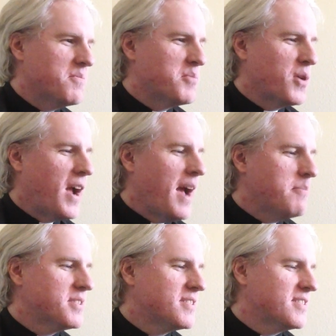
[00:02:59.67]

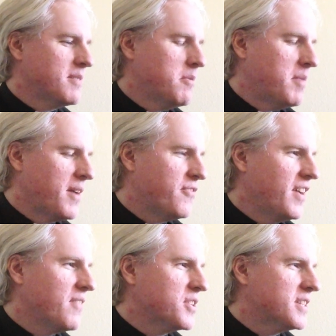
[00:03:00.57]
Perhaps some of my
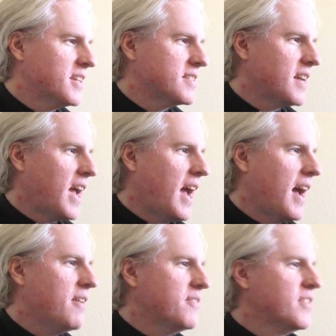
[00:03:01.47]
favorite things I
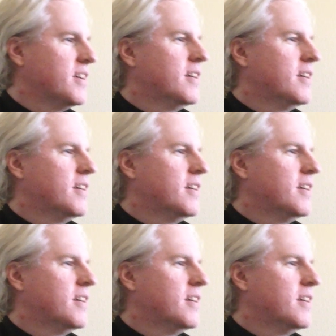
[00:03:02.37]
have